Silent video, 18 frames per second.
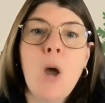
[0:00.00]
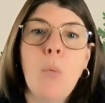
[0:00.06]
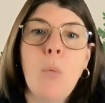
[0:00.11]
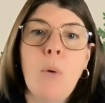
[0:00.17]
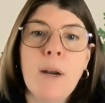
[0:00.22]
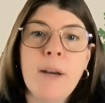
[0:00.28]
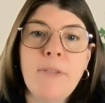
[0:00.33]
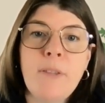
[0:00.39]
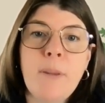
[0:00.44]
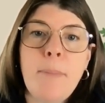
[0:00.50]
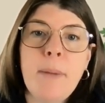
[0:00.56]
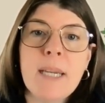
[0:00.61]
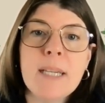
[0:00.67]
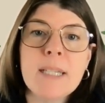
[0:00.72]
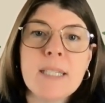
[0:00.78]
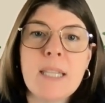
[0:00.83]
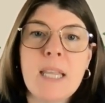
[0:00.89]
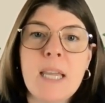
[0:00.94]
One of the
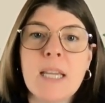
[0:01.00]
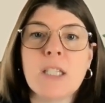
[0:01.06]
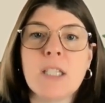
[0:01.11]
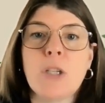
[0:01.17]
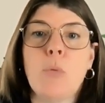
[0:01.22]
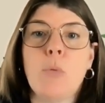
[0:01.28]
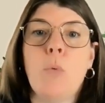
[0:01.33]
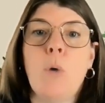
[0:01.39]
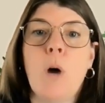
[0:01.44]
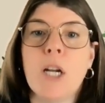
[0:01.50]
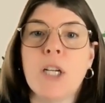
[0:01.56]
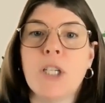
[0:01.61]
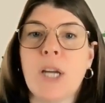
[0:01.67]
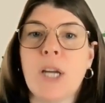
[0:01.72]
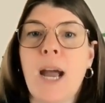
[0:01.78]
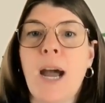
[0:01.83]
biggest things to watch